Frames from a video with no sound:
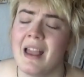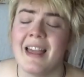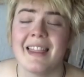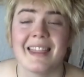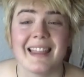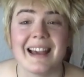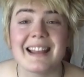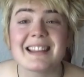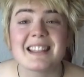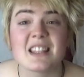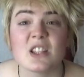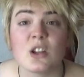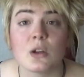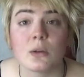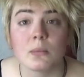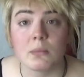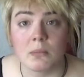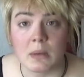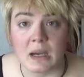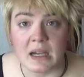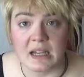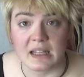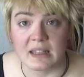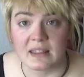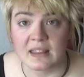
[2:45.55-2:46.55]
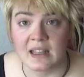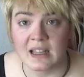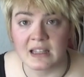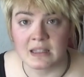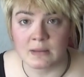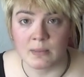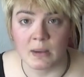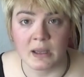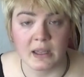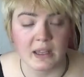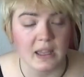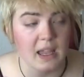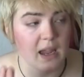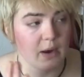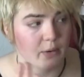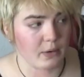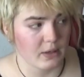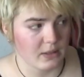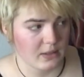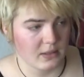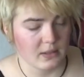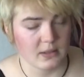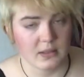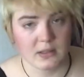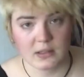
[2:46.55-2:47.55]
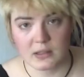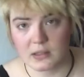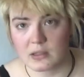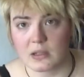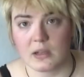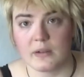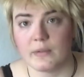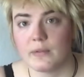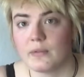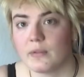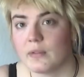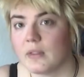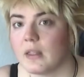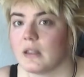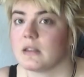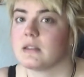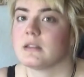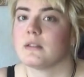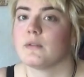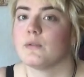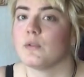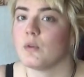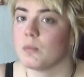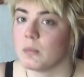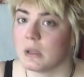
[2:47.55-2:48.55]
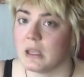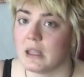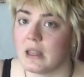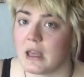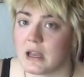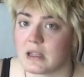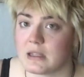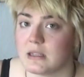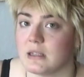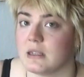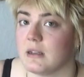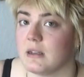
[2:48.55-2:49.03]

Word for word: that's not mine, that's my character's stuff. That's For me, that's a